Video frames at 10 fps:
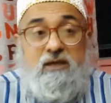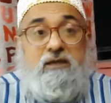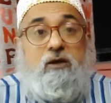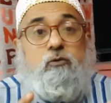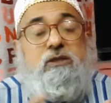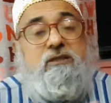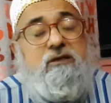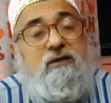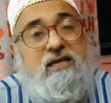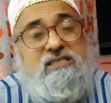Now the
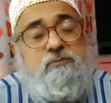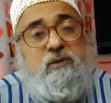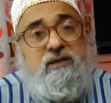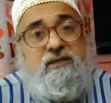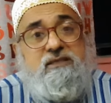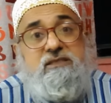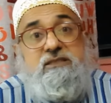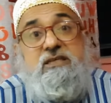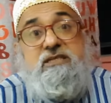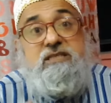third aspect is
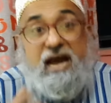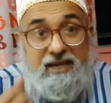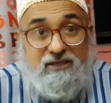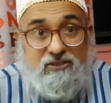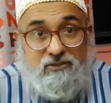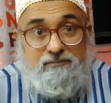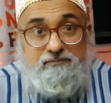the diet.